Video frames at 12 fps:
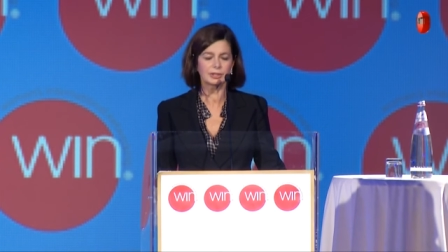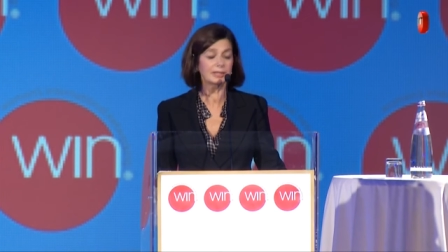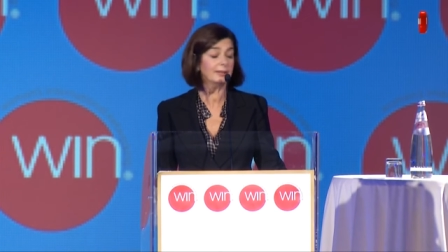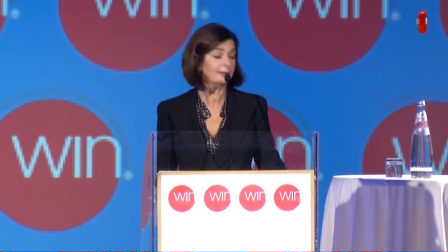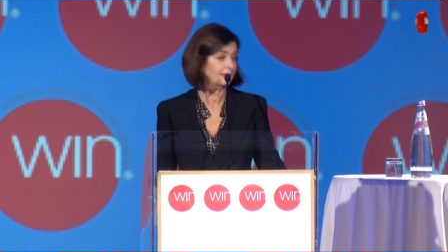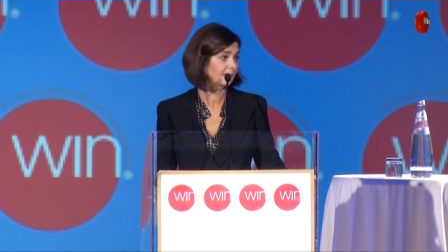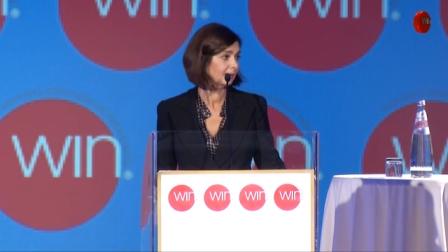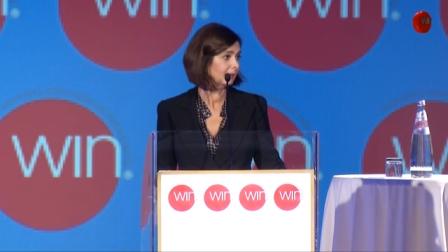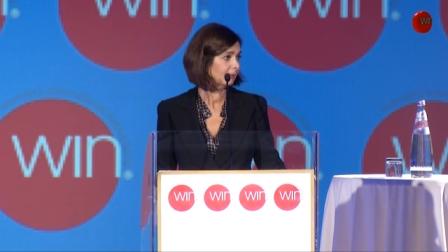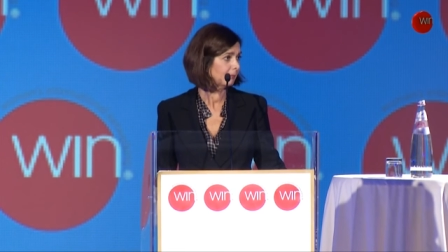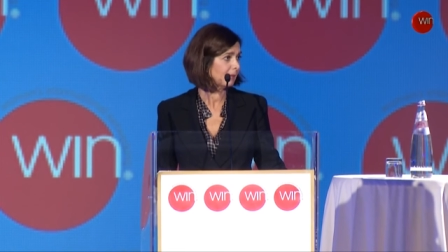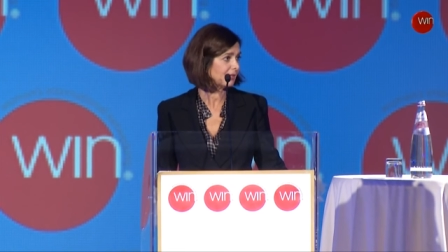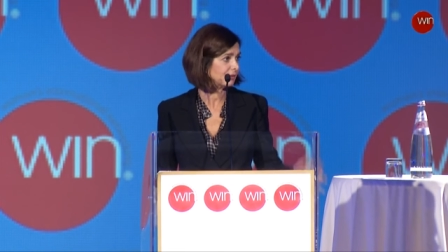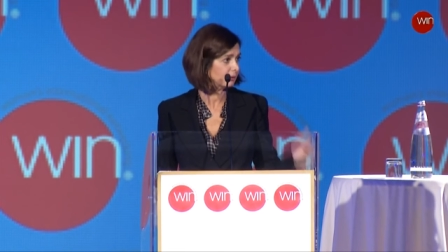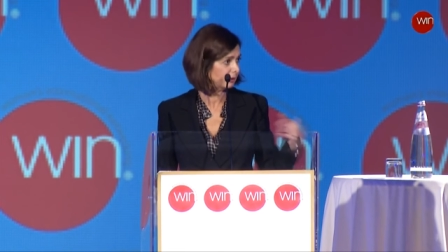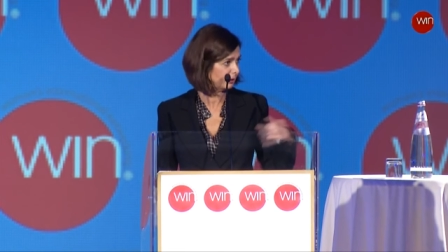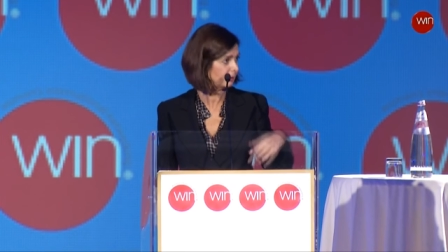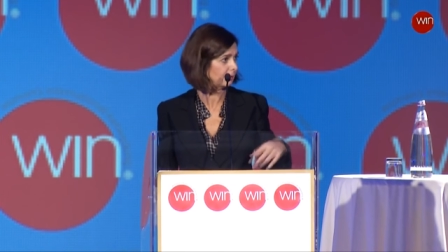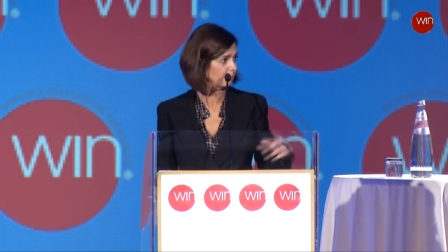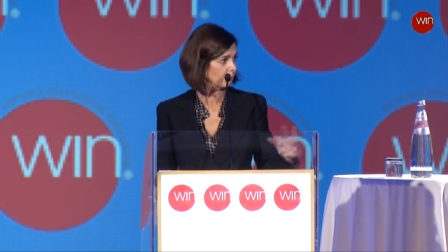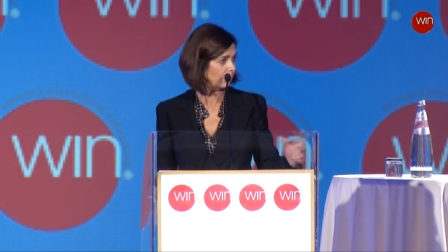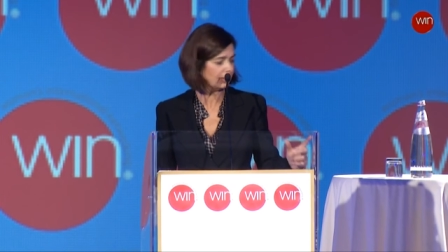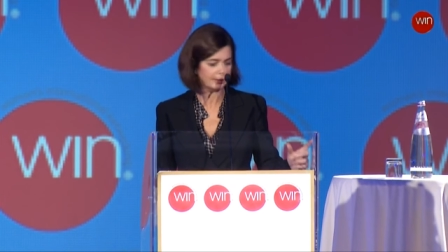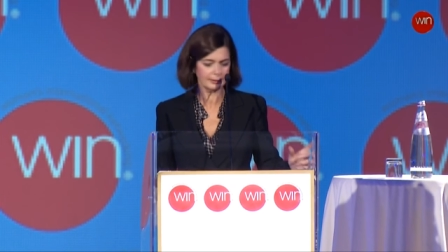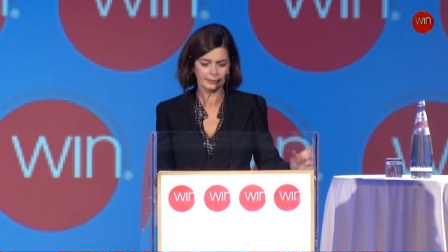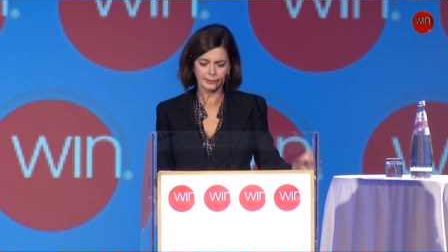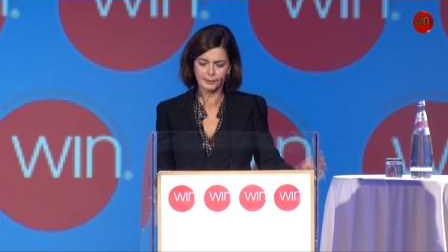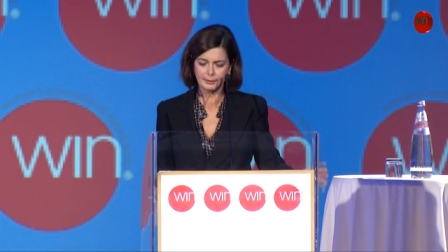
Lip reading: the masculine way.